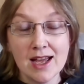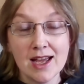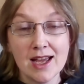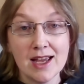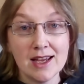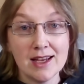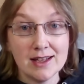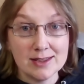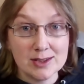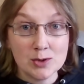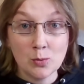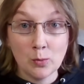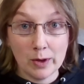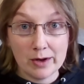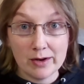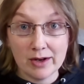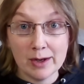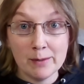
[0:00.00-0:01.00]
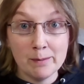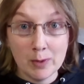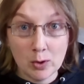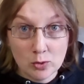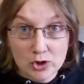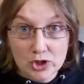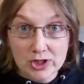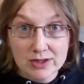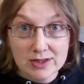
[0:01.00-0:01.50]
It's where
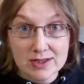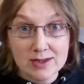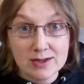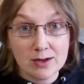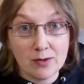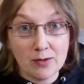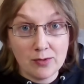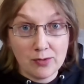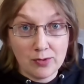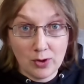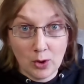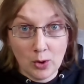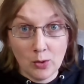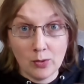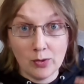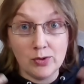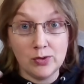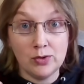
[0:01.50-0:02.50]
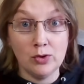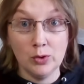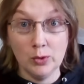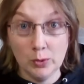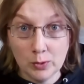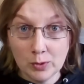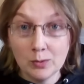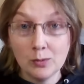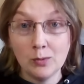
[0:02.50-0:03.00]
emotions flow
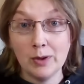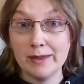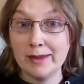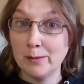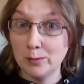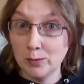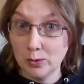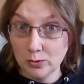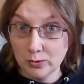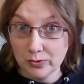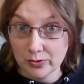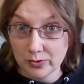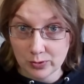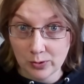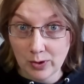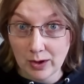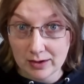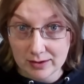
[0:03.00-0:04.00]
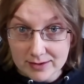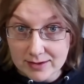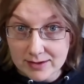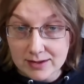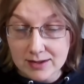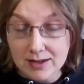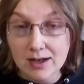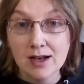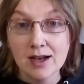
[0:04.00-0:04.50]
through when they move through us,
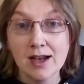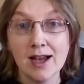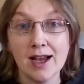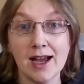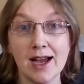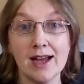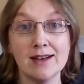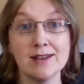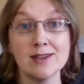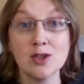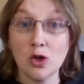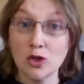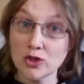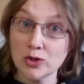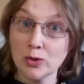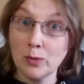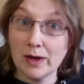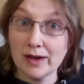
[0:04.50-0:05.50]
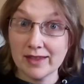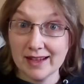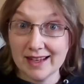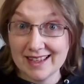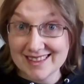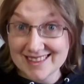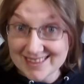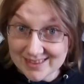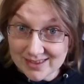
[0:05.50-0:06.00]
and it's also where they
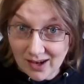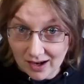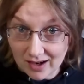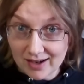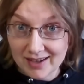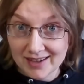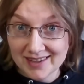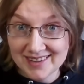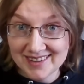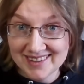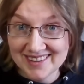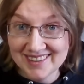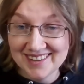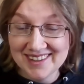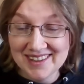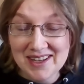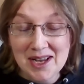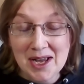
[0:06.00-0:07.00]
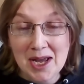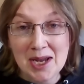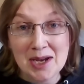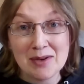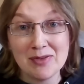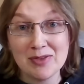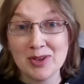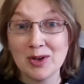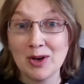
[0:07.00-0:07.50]
get stuck
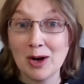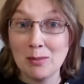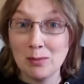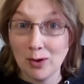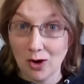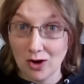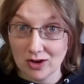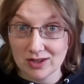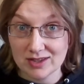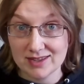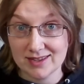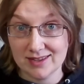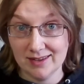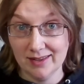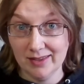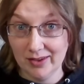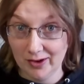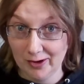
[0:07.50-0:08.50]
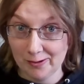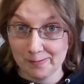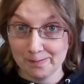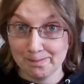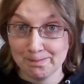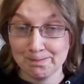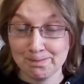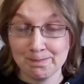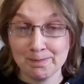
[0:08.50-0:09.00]
if there are blocks there.
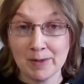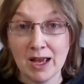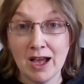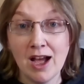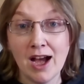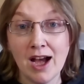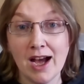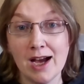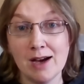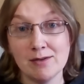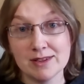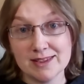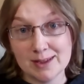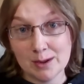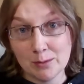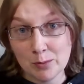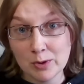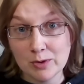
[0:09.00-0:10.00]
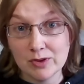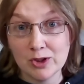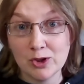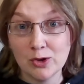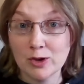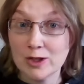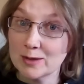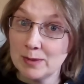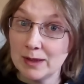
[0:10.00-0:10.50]
I have a separate video
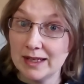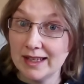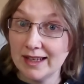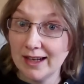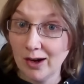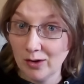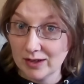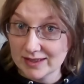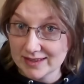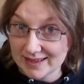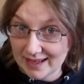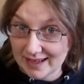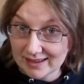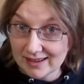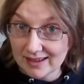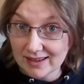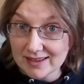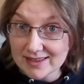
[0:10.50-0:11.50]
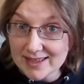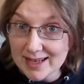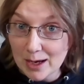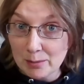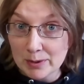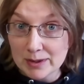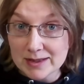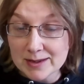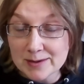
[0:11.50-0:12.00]
explaining how exactly this
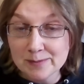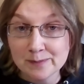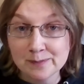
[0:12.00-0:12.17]
happens.